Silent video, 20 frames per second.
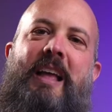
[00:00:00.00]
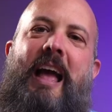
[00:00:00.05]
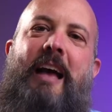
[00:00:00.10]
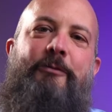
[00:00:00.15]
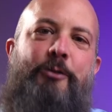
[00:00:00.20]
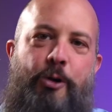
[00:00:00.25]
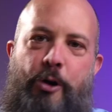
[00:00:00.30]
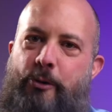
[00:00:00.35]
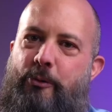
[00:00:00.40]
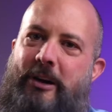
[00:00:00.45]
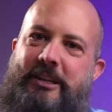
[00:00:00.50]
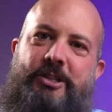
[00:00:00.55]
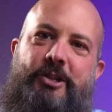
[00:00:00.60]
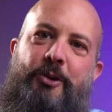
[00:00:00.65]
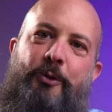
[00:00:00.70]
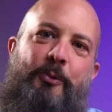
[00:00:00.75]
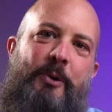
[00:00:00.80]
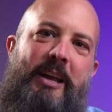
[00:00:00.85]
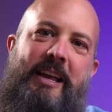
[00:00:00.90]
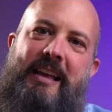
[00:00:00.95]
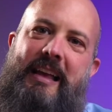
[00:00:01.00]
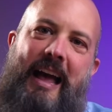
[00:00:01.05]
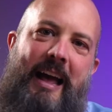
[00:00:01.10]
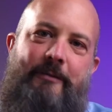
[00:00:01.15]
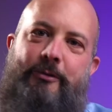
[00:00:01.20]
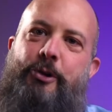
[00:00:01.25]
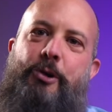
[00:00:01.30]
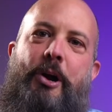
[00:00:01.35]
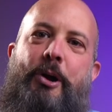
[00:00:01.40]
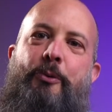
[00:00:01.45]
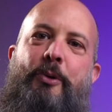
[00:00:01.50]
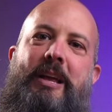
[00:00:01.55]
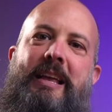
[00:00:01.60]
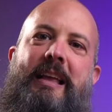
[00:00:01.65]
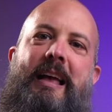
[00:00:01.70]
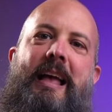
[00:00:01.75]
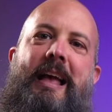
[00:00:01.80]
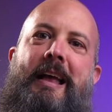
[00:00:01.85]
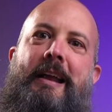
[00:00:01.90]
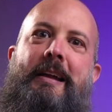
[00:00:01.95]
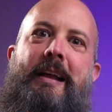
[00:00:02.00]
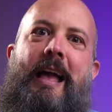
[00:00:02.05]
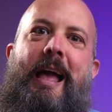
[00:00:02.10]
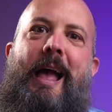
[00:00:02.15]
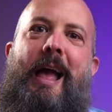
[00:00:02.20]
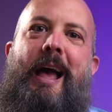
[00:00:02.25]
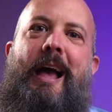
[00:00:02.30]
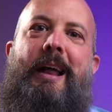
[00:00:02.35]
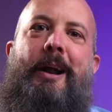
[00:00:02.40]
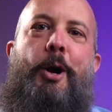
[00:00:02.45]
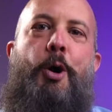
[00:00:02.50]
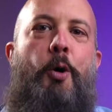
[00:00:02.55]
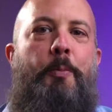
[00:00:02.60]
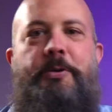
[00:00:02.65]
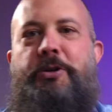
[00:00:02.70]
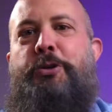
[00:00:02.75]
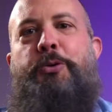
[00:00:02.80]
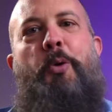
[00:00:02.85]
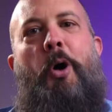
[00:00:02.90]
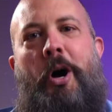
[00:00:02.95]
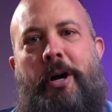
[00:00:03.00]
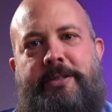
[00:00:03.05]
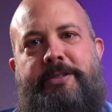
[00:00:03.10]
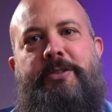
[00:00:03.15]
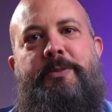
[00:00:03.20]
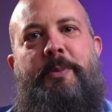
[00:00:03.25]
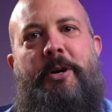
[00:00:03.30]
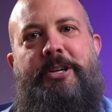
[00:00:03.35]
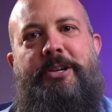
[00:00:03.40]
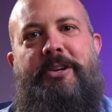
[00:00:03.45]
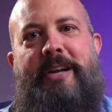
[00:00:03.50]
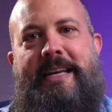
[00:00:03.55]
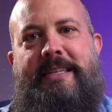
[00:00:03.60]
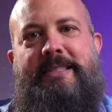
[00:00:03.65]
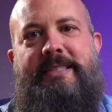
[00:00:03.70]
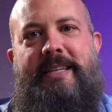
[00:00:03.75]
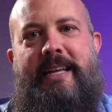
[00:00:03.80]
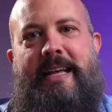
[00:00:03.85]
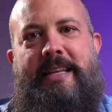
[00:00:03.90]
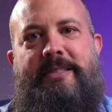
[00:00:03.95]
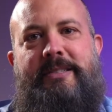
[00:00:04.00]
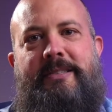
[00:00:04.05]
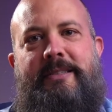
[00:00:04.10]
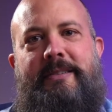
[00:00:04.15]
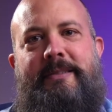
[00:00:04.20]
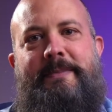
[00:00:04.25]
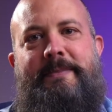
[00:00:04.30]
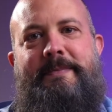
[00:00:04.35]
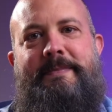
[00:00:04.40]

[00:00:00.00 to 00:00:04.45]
Have a great rest of your week. Have a great weekend. And I hope you do awesome on your next test.